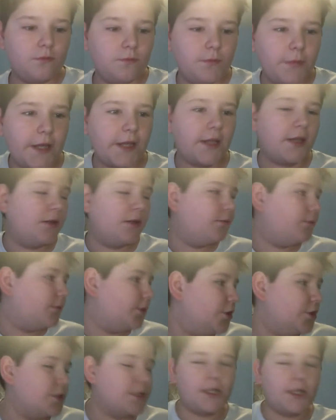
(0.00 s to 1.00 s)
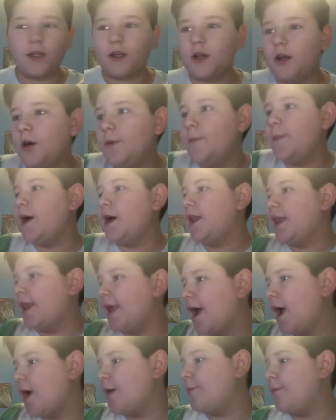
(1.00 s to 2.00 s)
Making music on my
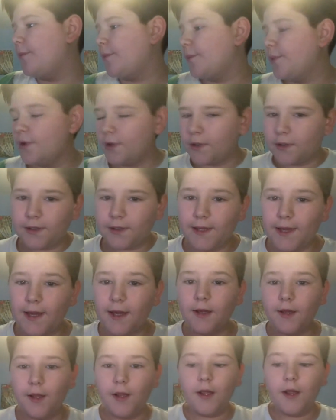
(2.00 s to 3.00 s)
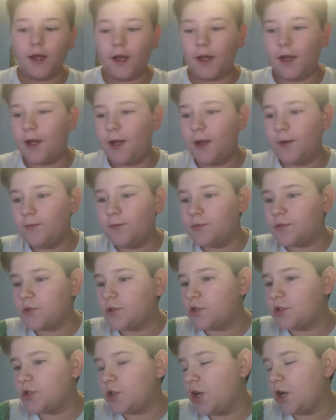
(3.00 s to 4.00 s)
lap. Yeah.
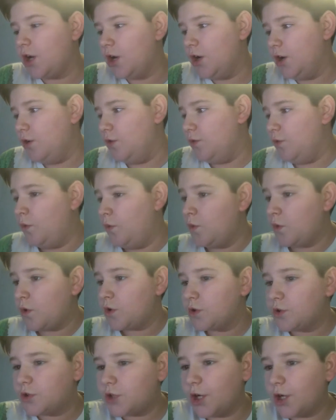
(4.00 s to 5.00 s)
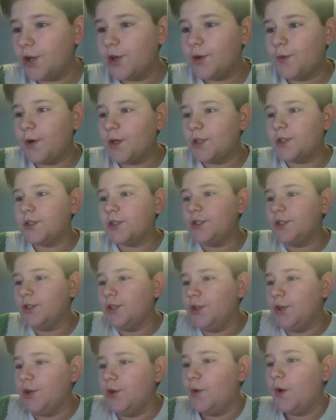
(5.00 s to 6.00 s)
So, don't know what to
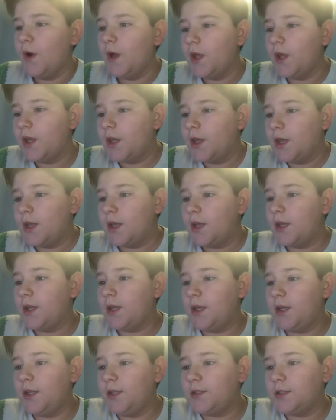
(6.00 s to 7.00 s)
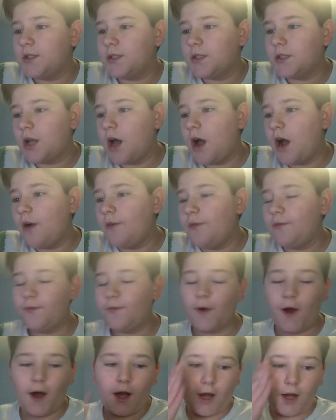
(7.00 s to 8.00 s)
do. It's
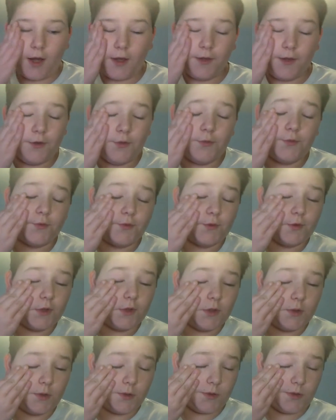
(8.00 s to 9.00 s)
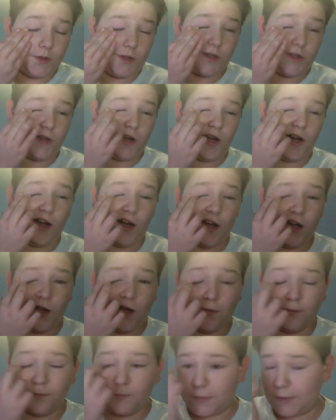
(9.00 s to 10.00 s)
5:30.
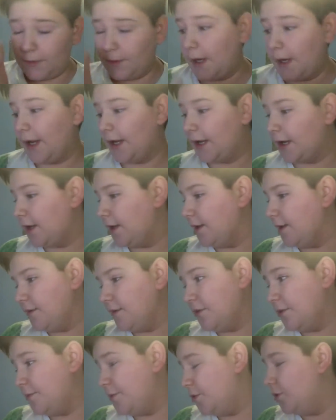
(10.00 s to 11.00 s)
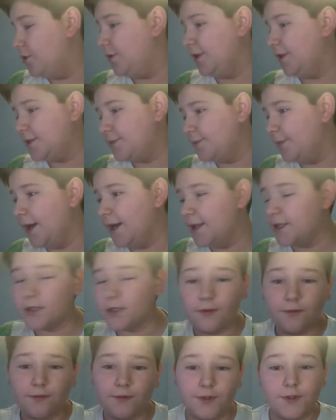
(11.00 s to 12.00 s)
I might clear up all this mess
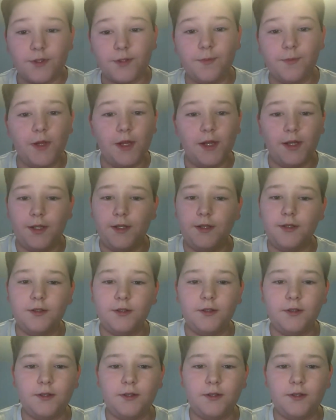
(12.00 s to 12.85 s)
I've just made.